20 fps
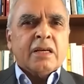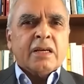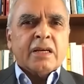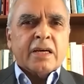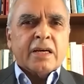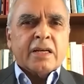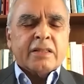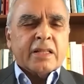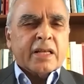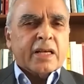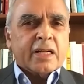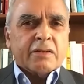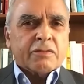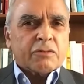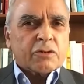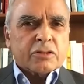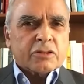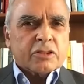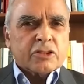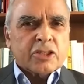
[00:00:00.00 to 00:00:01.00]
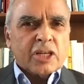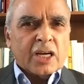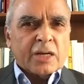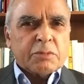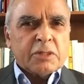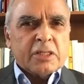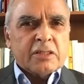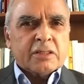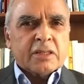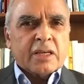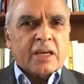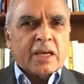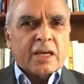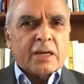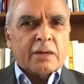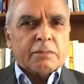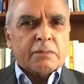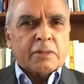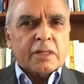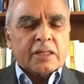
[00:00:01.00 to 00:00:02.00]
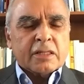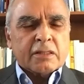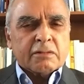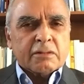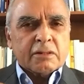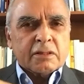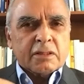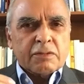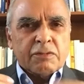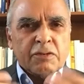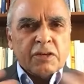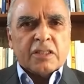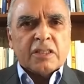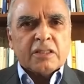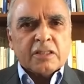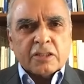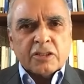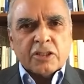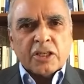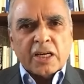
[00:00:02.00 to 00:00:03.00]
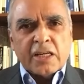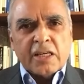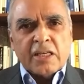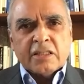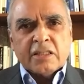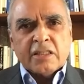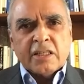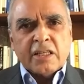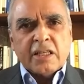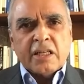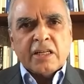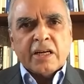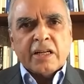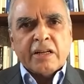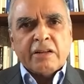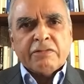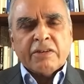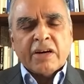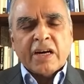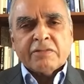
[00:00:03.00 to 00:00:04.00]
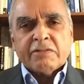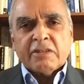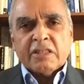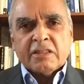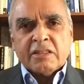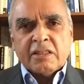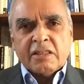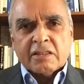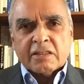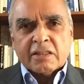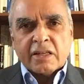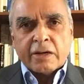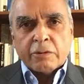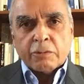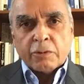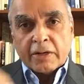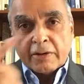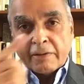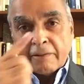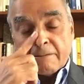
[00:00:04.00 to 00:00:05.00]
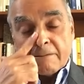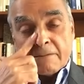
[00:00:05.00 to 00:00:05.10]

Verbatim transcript: And then, of course, the Japanese came and defeated the Chinese in 1895 and seized Taiwan.